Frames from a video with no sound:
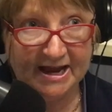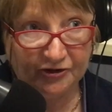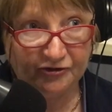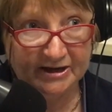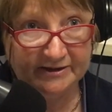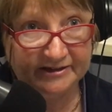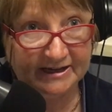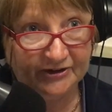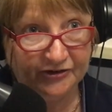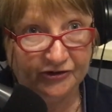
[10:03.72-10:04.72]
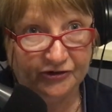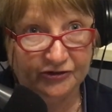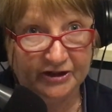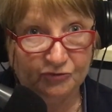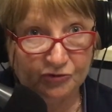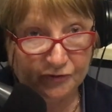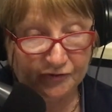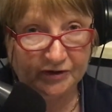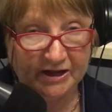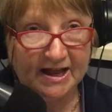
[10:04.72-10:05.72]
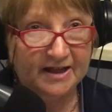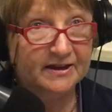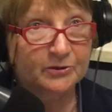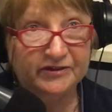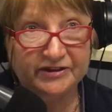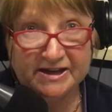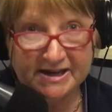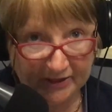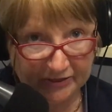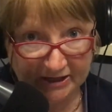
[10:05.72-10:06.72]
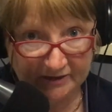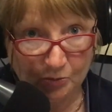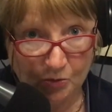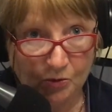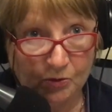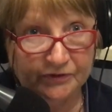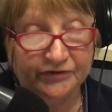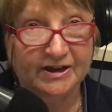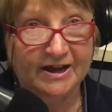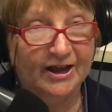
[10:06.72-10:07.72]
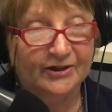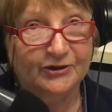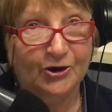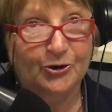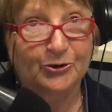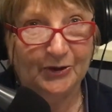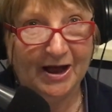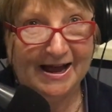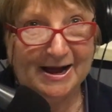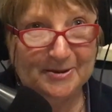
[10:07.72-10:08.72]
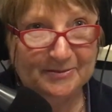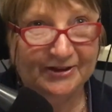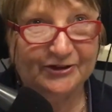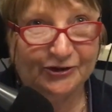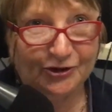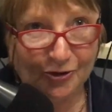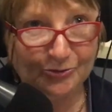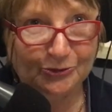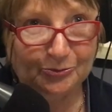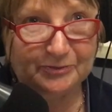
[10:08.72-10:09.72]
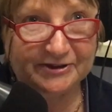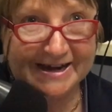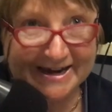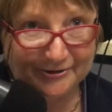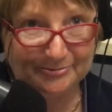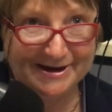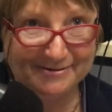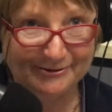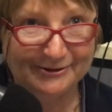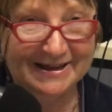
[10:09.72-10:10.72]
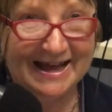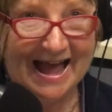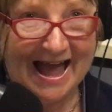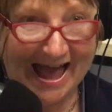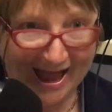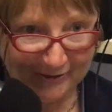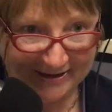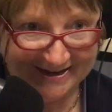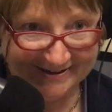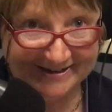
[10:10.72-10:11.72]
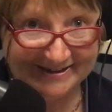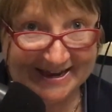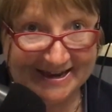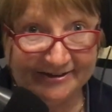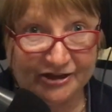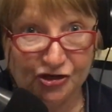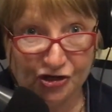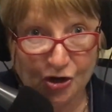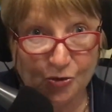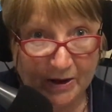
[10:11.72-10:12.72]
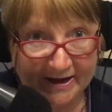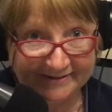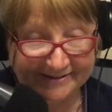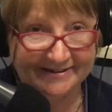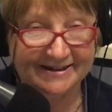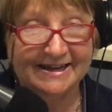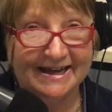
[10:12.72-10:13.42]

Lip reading: extra insulation to the roof. There was nothing in the walls, so Scott will teach people how he did his no waste